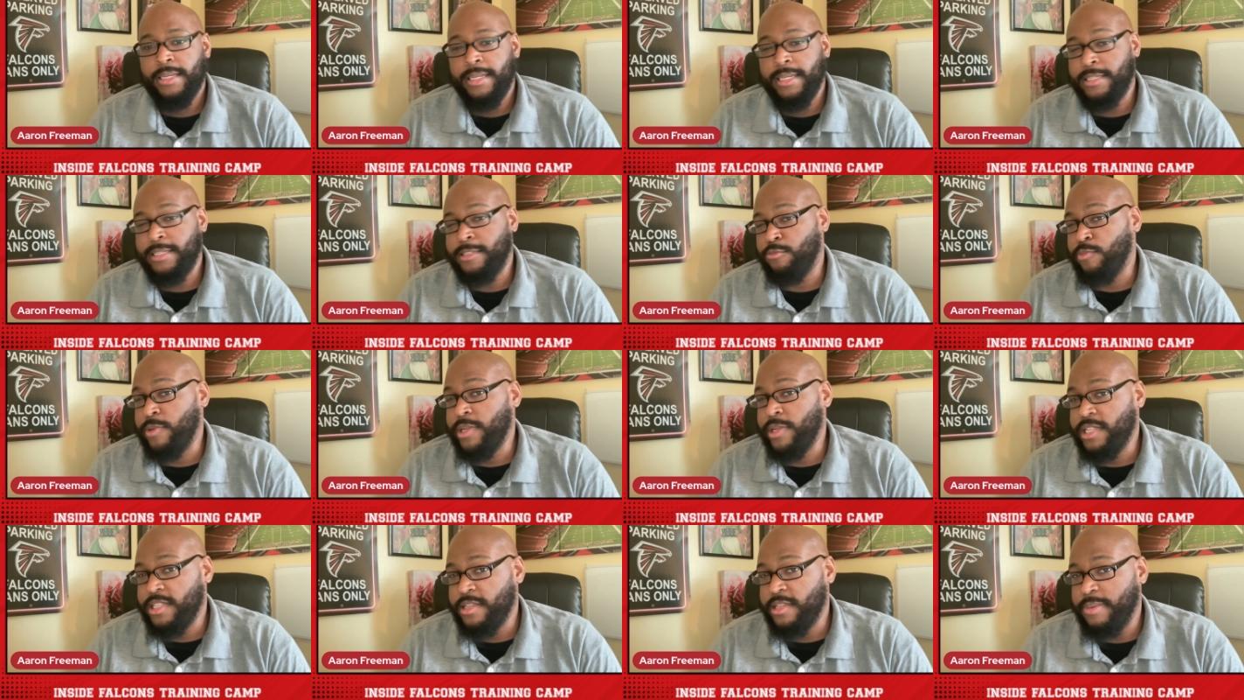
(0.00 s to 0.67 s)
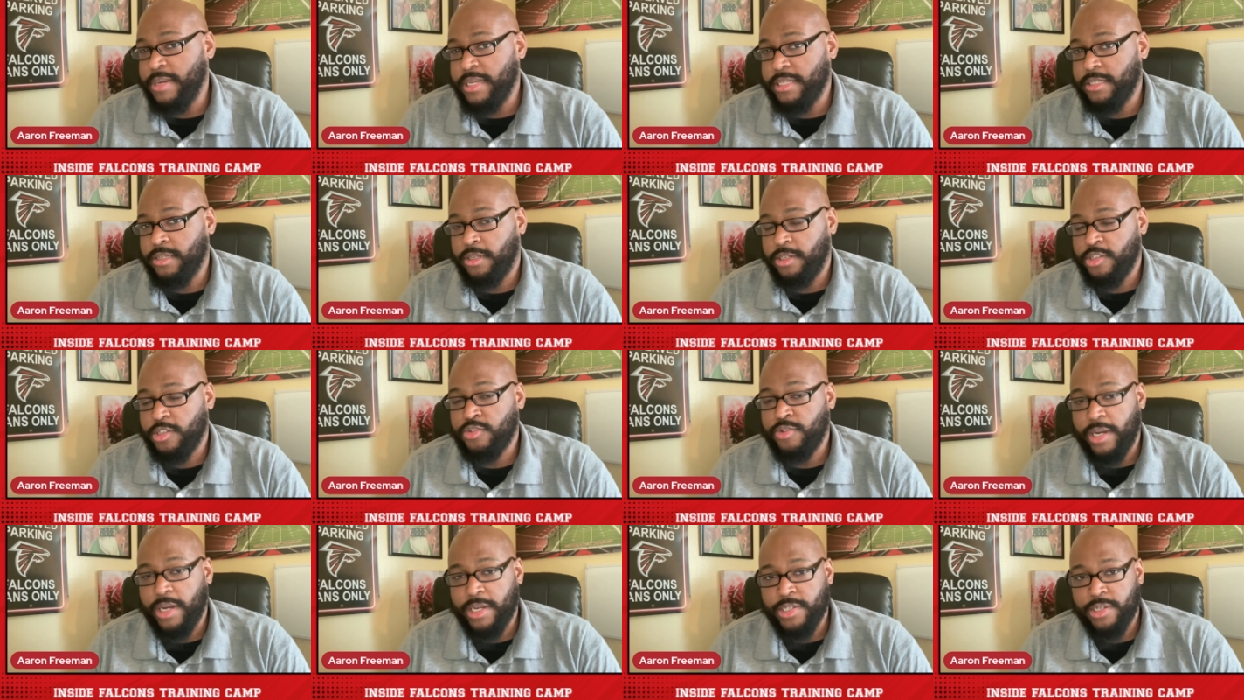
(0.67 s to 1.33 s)
It really depends on the
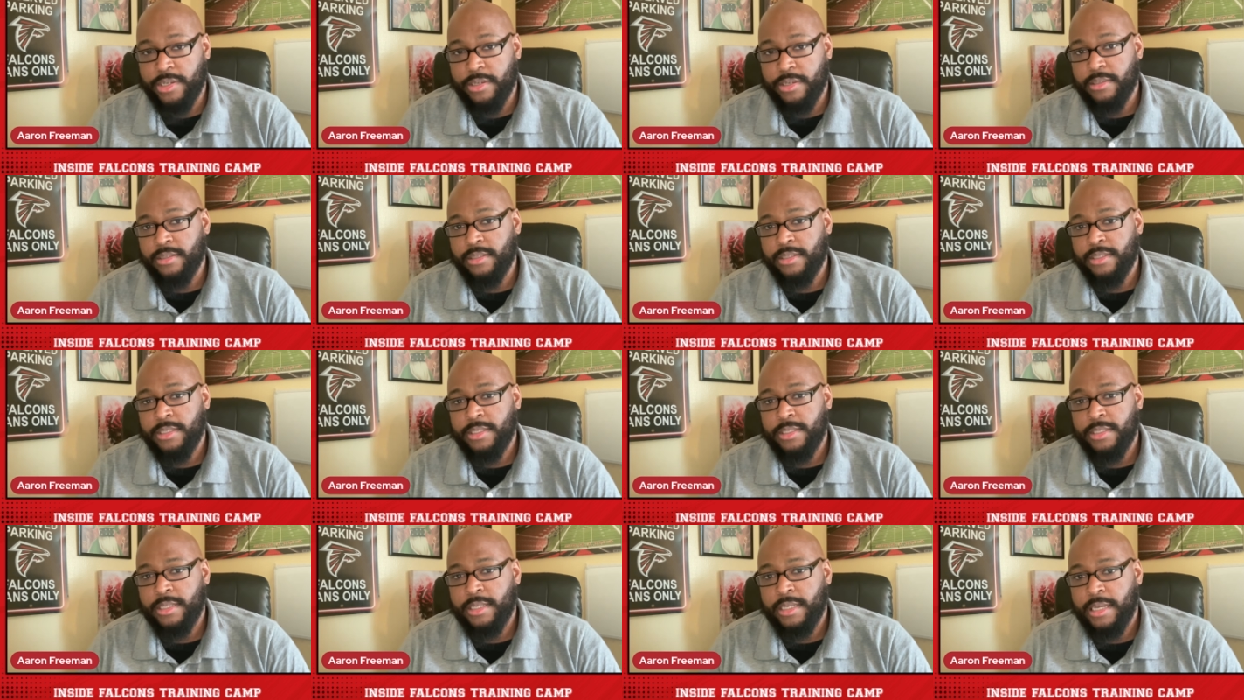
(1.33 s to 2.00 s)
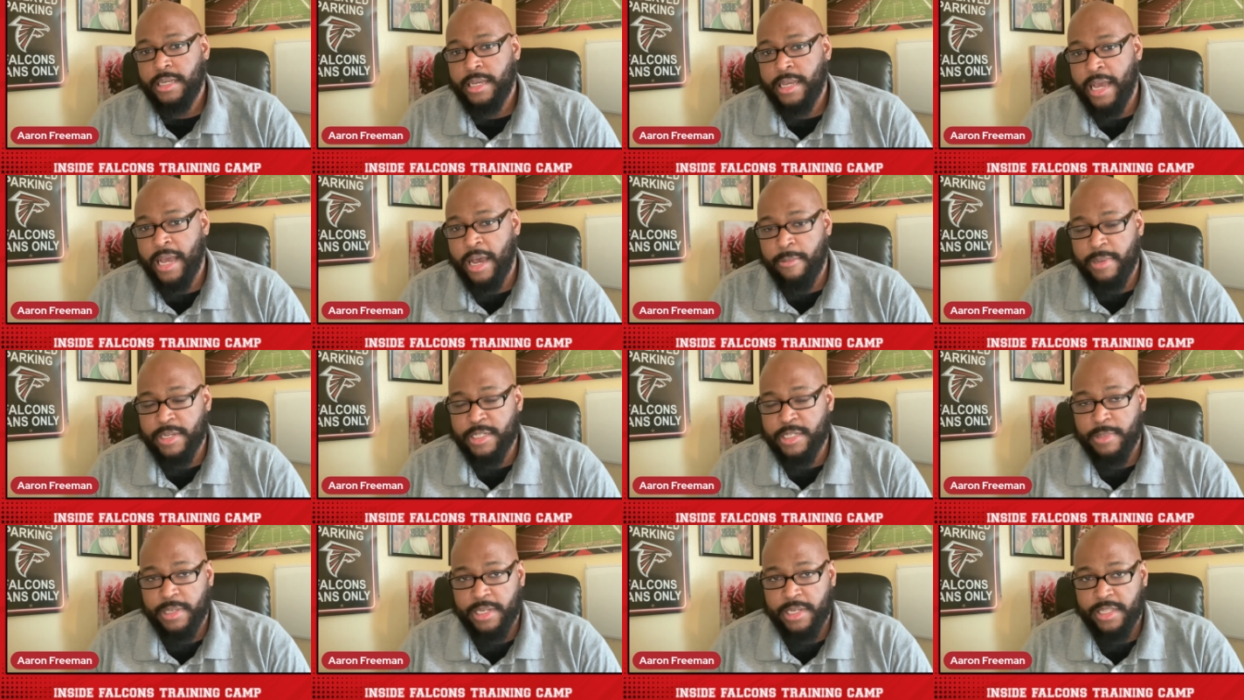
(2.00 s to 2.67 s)
structure, how
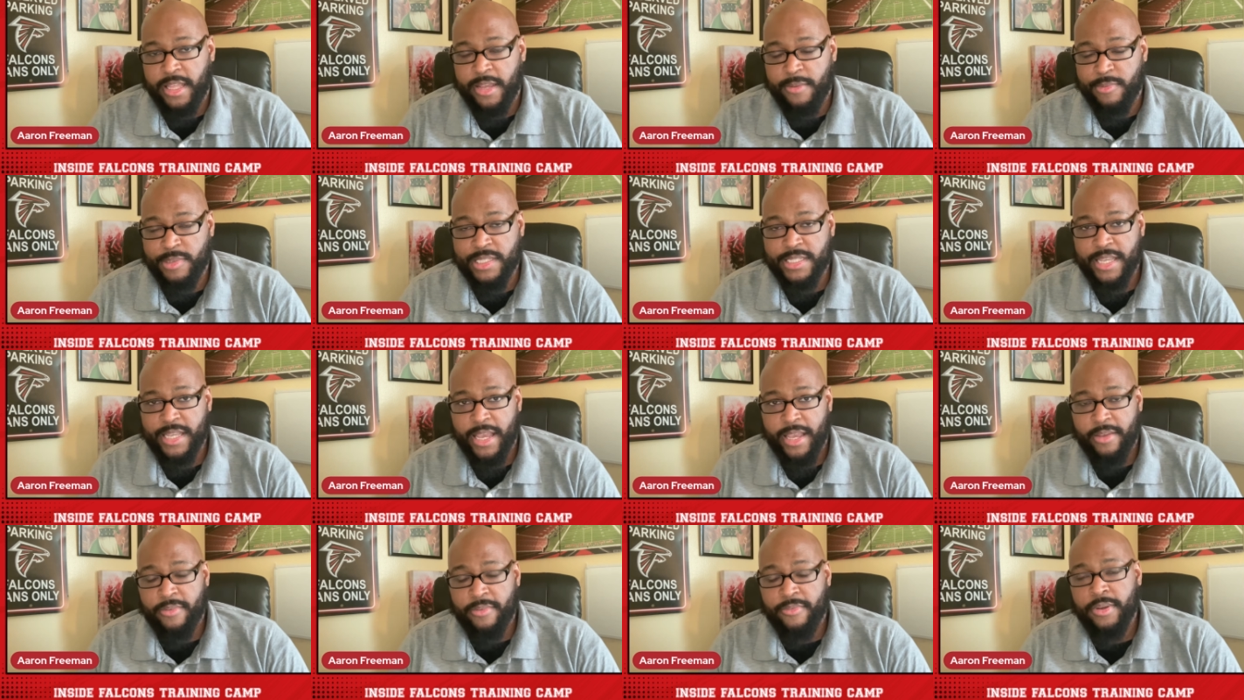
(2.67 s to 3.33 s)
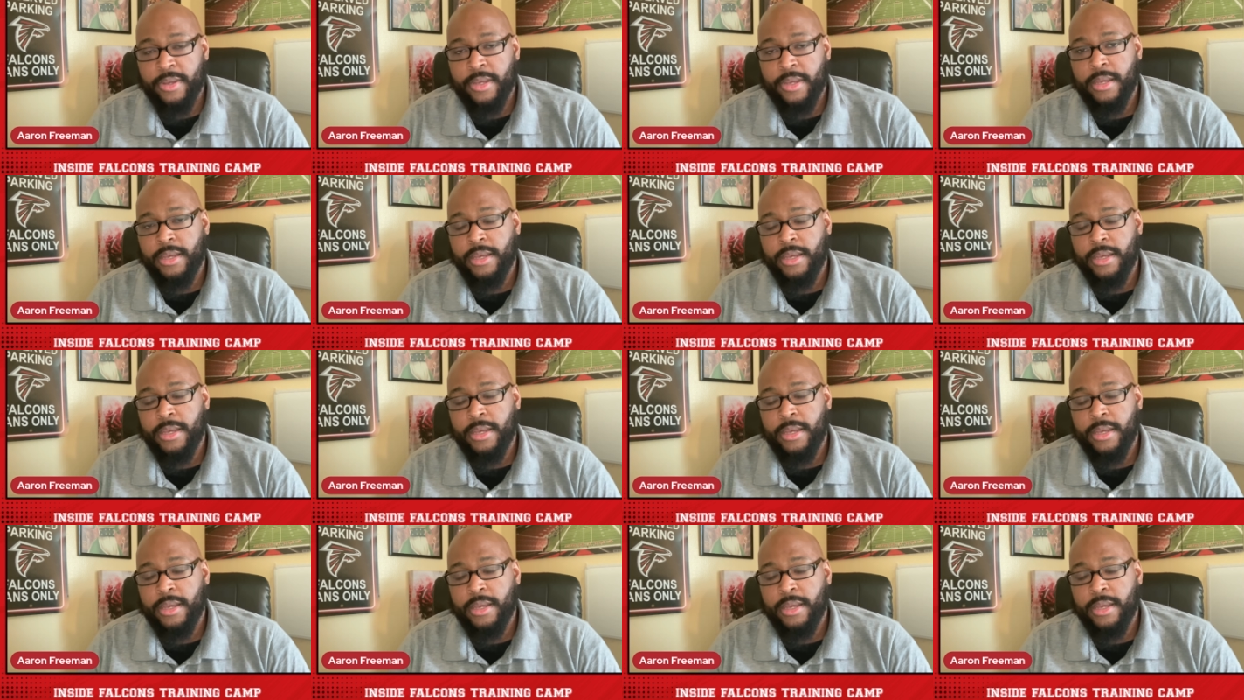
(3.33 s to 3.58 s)
much money they would save